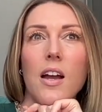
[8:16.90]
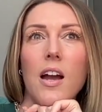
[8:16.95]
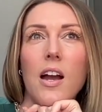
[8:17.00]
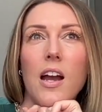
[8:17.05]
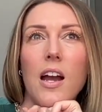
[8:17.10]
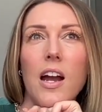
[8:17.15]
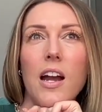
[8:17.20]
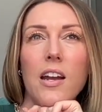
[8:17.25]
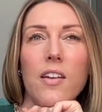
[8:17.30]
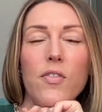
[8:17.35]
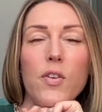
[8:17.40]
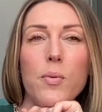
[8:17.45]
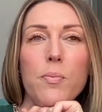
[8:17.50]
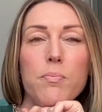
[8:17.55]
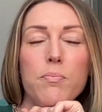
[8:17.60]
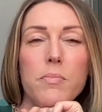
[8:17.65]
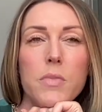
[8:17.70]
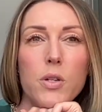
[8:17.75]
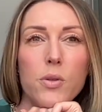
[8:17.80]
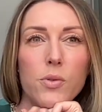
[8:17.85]
kind of a
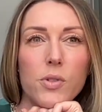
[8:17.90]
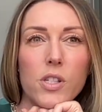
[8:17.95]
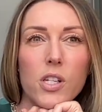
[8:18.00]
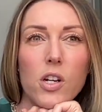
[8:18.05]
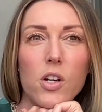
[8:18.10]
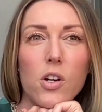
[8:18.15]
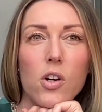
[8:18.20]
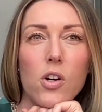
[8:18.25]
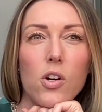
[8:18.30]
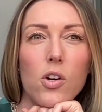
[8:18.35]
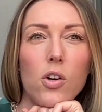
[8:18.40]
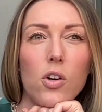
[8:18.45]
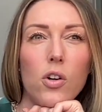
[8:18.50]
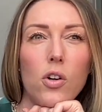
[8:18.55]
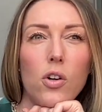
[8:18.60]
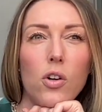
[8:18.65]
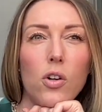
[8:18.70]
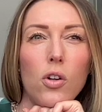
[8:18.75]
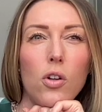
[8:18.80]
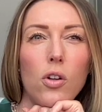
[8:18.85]

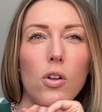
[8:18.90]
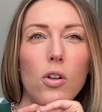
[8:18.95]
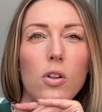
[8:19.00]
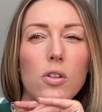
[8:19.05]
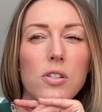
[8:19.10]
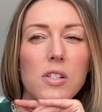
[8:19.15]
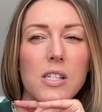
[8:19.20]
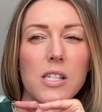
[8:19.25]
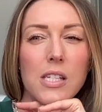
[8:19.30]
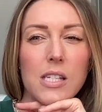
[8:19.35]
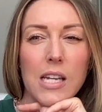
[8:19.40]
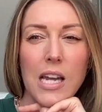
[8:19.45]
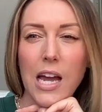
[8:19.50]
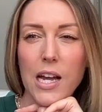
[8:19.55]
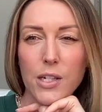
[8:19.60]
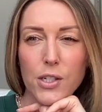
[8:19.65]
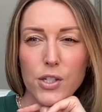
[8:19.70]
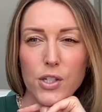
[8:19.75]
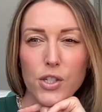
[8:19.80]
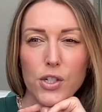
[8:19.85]
musical
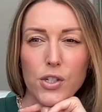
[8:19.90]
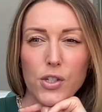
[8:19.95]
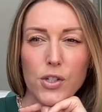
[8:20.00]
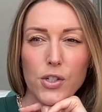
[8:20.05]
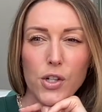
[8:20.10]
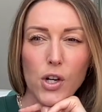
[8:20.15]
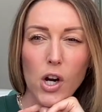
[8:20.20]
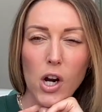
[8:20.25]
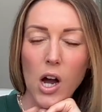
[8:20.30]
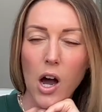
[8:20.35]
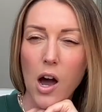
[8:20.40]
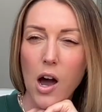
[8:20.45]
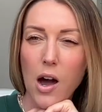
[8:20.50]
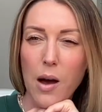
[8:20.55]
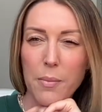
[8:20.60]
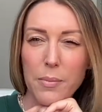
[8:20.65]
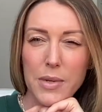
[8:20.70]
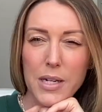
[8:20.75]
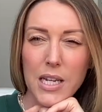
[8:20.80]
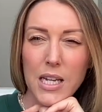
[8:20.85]
sketch
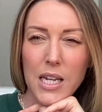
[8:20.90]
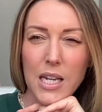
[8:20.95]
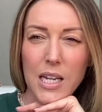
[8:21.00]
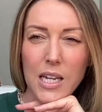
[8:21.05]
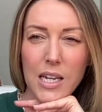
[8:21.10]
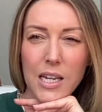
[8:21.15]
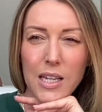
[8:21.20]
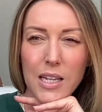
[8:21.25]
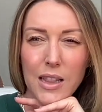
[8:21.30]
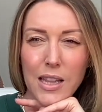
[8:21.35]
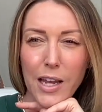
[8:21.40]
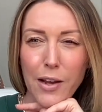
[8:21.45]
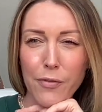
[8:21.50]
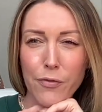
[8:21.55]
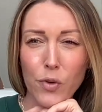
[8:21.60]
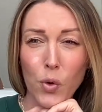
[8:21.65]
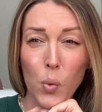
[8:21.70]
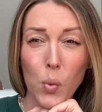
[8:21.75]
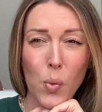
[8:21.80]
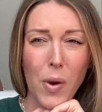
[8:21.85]
comedy, like
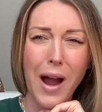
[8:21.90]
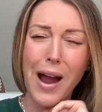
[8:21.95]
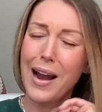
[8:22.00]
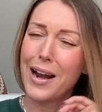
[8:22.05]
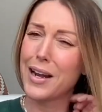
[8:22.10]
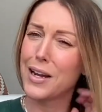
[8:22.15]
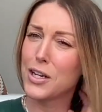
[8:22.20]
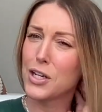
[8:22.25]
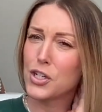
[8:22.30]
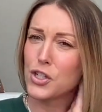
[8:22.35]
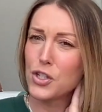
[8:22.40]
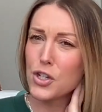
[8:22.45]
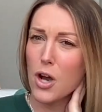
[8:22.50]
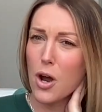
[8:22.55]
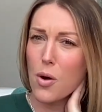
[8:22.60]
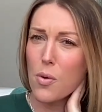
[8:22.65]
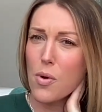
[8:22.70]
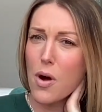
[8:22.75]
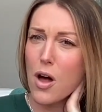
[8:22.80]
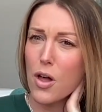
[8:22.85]
variety
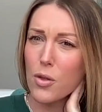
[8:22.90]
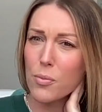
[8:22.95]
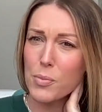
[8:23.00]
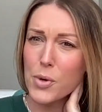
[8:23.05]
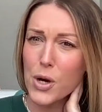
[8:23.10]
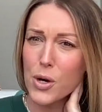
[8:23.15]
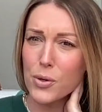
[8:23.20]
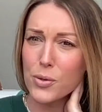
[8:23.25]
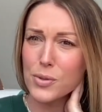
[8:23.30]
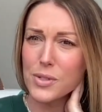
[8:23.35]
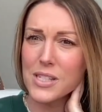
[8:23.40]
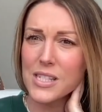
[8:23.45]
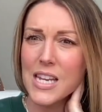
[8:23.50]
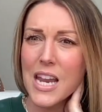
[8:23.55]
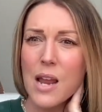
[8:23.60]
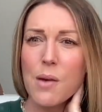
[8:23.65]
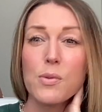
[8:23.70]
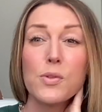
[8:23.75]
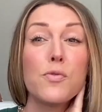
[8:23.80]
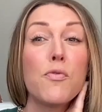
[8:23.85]
show almost.
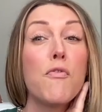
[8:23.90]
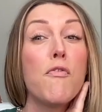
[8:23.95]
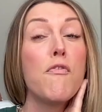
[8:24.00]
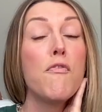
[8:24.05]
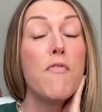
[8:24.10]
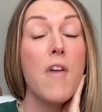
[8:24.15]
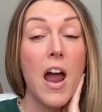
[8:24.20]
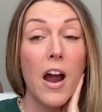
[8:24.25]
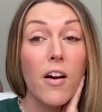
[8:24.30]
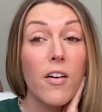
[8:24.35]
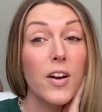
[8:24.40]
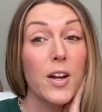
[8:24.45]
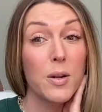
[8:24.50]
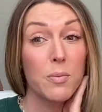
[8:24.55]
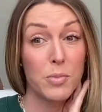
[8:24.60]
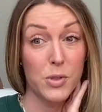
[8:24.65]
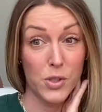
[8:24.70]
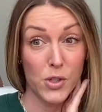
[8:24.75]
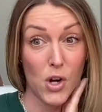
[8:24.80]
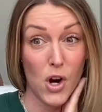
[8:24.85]
It was very
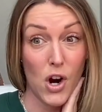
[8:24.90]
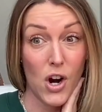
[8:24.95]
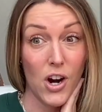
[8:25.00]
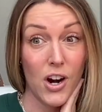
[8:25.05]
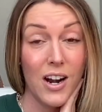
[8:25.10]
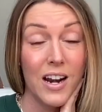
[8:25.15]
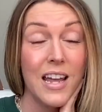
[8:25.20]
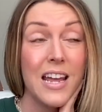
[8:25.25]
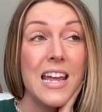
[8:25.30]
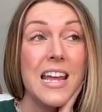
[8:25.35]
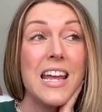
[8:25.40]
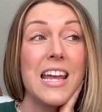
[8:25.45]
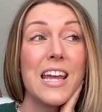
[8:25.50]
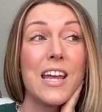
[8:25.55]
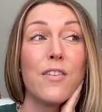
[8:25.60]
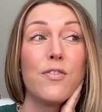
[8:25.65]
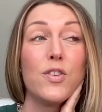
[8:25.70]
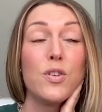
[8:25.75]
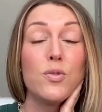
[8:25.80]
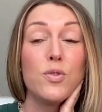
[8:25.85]
bizarre.
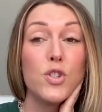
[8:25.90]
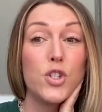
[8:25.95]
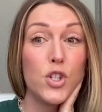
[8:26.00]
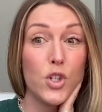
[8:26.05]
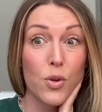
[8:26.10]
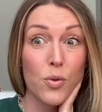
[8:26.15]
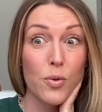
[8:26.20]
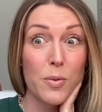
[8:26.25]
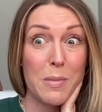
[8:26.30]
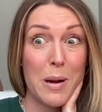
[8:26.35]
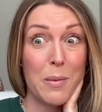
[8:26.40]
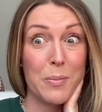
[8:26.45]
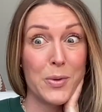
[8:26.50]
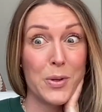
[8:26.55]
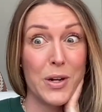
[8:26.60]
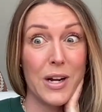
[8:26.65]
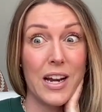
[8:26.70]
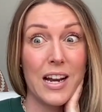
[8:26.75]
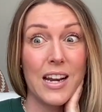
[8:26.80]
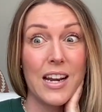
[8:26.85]
If you do remember
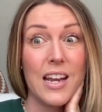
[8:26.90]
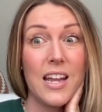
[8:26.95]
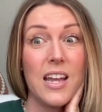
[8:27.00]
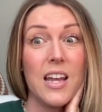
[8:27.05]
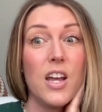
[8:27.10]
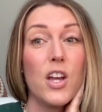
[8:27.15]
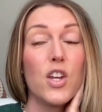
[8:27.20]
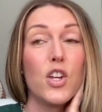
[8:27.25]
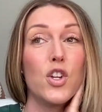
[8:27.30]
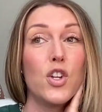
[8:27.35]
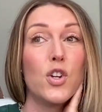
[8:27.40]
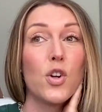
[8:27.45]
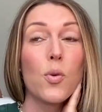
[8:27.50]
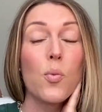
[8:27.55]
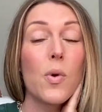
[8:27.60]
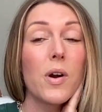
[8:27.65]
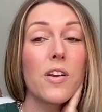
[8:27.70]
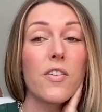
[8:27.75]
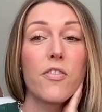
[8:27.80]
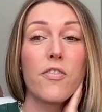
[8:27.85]
it, you're
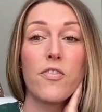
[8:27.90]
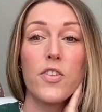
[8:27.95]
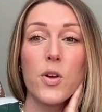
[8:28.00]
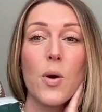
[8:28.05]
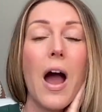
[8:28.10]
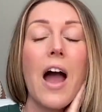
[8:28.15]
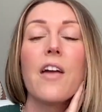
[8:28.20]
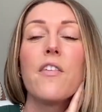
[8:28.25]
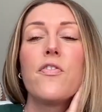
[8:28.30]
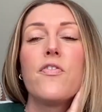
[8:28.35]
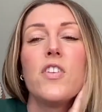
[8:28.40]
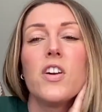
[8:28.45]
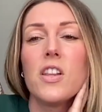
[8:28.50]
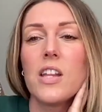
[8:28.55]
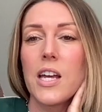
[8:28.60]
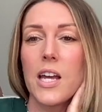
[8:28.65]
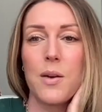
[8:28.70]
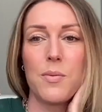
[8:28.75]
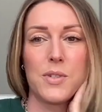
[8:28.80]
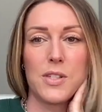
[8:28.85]
one of few. I feel
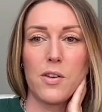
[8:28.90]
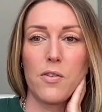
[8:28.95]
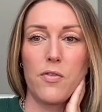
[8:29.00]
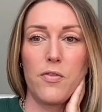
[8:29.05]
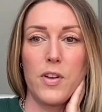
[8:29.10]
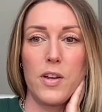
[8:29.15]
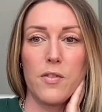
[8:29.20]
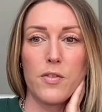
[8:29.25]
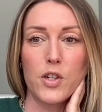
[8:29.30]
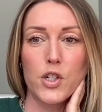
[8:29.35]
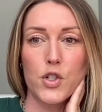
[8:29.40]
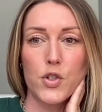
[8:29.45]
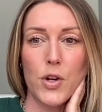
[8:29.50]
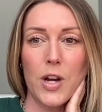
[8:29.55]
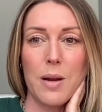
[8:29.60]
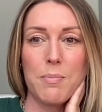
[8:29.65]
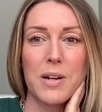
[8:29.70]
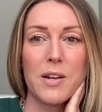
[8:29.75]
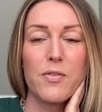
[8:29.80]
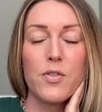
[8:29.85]
like it was a fever
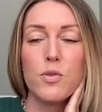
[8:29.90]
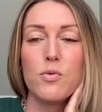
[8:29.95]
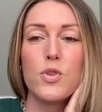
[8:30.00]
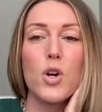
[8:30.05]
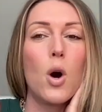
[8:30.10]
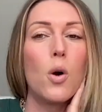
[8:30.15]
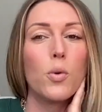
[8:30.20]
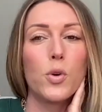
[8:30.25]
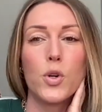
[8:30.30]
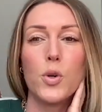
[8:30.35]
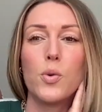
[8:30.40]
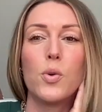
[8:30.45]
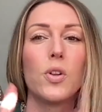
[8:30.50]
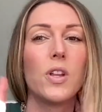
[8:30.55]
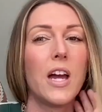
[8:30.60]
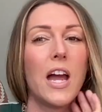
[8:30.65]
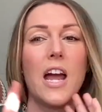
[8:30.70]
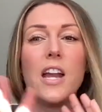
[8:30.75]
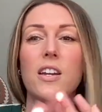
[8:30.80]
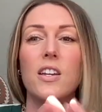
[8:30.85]
dream, but if you don't, Google
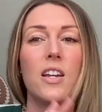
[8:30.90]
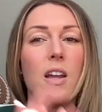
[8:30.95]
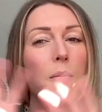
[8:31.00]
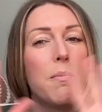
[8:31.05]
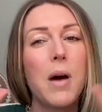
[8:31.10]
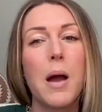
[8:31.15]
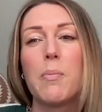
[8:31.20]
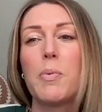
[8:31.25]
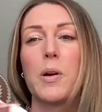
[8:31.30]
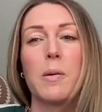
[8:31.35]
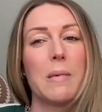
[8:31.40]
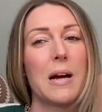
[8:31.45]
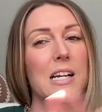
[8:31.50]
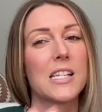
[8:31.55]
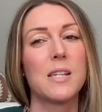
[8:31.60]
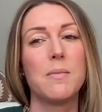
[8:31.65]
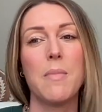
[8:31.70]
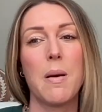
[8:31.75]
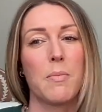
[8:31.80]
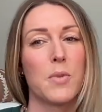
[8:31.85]
it and it might bring back
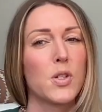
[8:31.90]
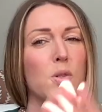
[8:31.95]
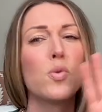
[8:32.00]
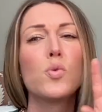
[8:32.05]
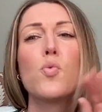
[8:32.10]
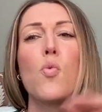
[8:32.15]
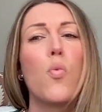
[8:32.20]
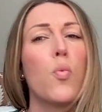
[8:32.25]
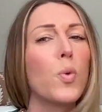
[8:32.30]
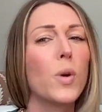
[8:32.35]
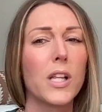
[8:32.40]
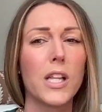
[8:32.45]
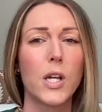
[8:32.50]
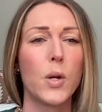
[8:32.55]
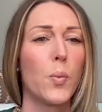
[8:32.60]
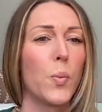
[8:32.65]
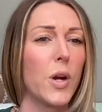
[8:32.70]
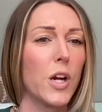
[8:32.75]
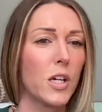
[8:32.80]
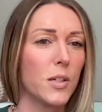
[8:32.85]
some memories. It was really
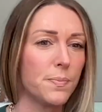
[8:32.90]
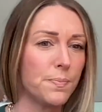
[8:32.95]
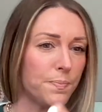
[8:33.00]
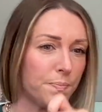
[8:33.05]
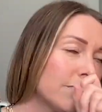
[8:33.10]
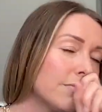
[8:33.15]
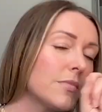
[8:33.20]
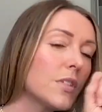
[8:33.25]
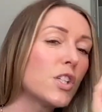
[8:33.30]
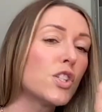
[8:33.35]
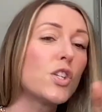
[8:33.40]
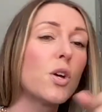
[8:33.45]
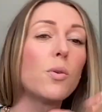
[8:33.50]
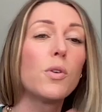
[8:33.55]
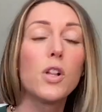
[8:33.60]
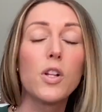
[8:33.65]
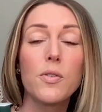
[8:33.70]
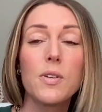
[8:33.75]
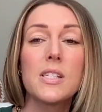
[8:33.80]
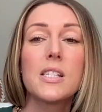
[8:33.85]
weird. So
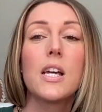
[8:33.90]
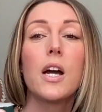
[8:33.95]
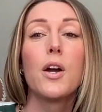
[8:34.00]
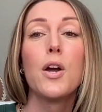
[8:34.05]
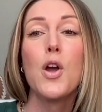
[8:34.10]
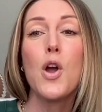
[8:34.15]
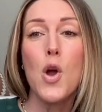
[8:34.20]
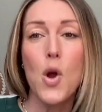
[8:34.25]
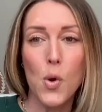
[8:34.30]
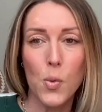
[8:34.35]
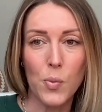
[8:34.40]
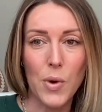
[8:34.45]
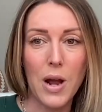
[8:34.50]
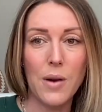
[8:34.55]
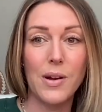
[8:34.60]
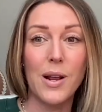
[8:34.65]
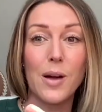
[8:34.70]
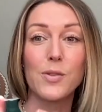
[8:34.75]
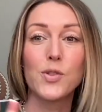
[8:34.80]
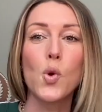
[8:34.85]
Clarissa,
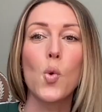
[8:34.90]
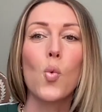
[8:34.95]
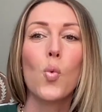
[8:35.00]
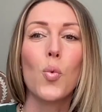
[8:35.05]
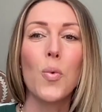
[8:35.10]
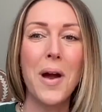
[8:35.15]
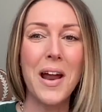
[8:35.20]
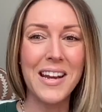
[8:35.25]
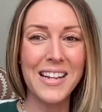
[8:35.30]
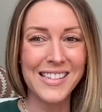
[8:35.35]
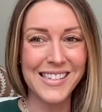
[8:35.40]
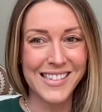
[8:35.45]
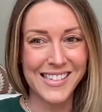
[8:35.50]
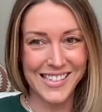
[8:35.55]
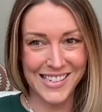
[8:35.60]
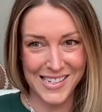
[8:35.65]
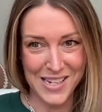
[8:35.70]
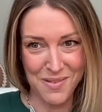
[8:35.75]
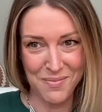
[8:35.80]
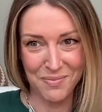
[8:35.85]
Roundhouse, Ren and
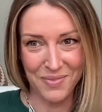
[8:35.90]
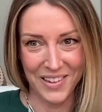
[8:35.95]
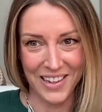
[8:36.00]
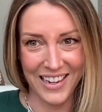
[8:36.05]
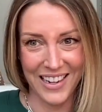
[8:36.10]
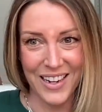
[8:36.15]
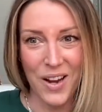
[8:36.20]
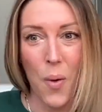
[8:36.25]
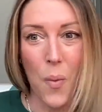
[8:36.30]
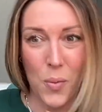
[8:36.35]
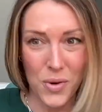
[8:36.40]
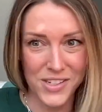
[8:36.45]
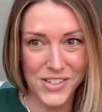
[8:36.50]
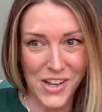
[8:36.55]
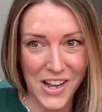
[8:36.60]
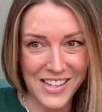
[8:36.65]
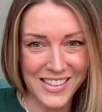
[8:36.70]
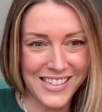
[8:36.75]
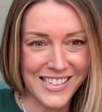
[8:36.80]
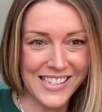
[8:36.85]
Stimpy was
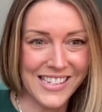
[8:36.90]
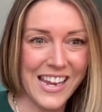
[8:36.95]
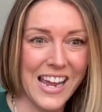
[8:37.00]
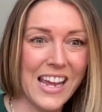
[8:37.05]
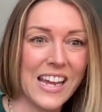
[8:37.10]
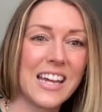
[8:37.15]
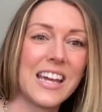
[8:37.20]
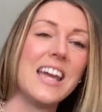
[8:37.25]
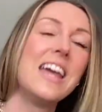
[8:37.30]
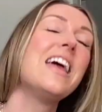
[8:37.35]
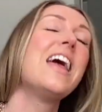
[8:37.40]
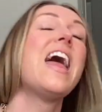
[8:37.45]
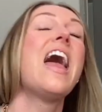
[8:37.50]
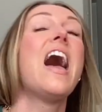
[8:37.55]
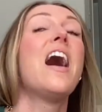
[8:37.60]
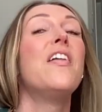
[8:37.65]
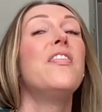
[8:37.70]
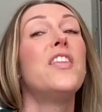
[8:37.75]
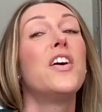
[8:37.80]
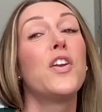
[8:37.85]
on Snick,
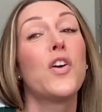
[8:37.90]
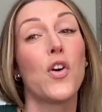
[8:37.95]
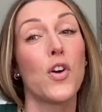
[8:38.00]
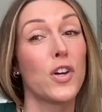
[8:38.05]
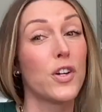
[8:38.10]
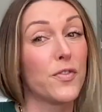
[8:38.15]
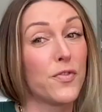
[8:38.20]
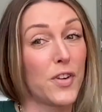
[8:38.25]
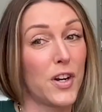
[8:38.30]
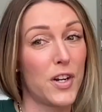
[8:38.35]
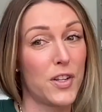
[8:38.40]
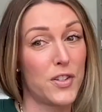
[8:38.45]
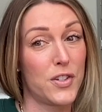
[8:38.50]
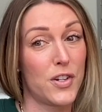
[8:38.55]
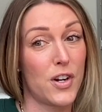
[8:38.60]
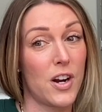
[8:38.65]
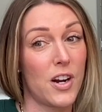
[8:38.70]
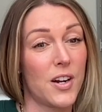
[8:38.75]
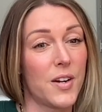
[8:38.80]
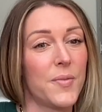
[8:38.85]
and then Are You Afraid of the
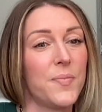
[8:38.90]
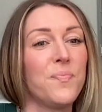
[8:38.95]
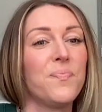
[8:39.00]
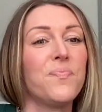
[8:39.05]
Dark?